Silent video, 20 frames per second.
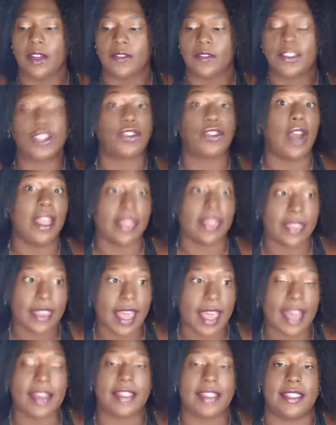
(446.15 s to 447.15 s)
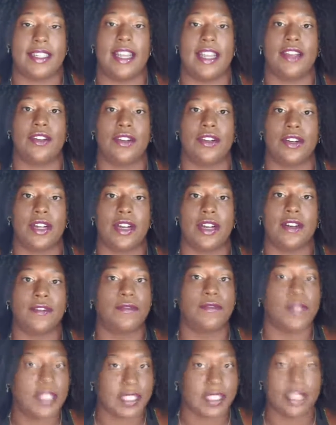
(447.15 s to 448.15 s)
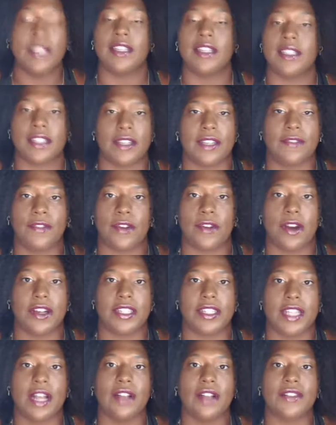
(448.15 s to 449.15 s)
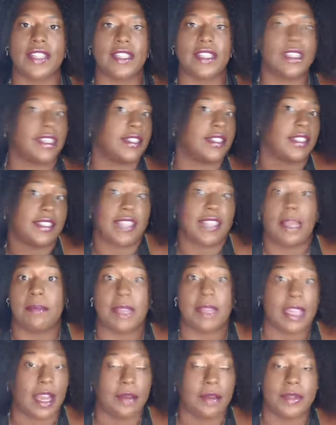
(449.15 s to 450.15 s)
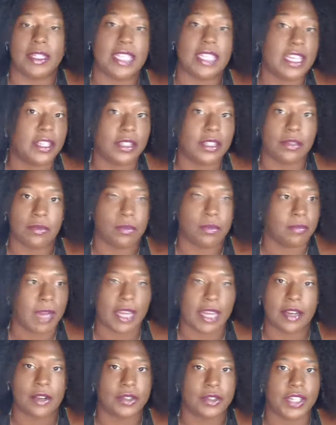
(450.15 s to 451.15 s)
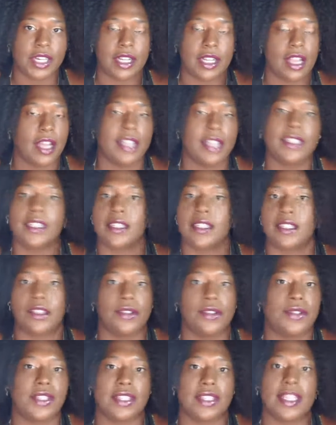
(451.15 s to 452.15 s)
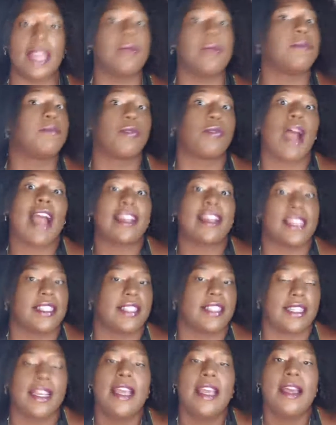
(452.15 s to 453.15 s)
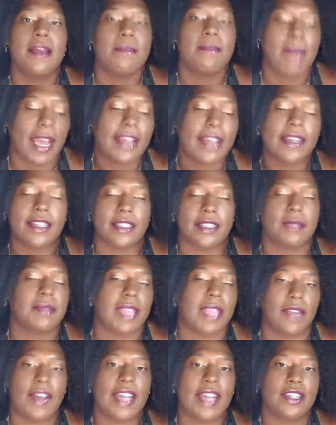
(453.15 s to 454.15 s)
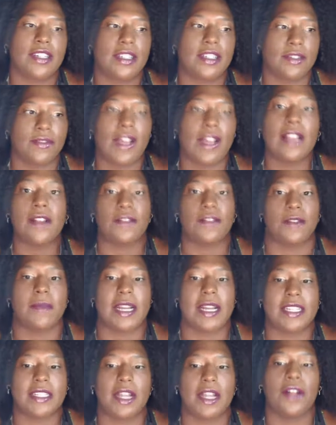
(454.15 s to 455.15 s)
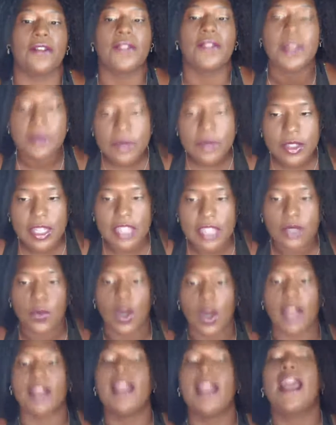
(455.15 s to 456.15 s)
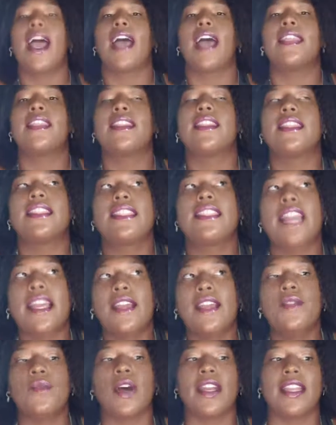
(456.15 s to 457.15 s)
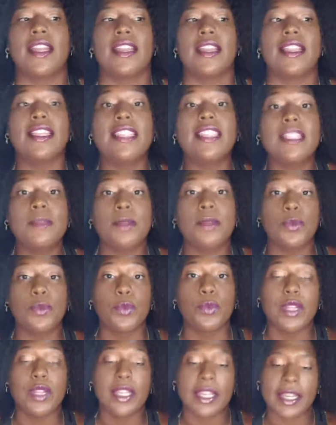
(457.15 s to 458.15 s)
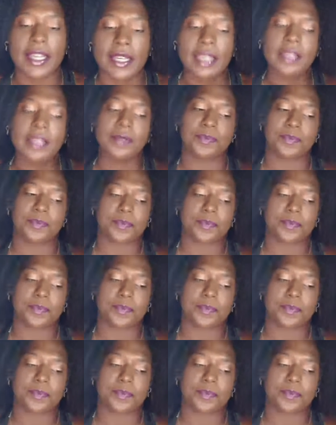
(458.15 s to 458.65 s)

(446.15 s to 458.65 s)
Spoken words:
strength and a standard of resiliency for ourselves. And it's the same thing I would teach my coaching clients. And so it's the same practice and mechanisms I've had to develop for myself. So that's one. And then the second one, and this has been really,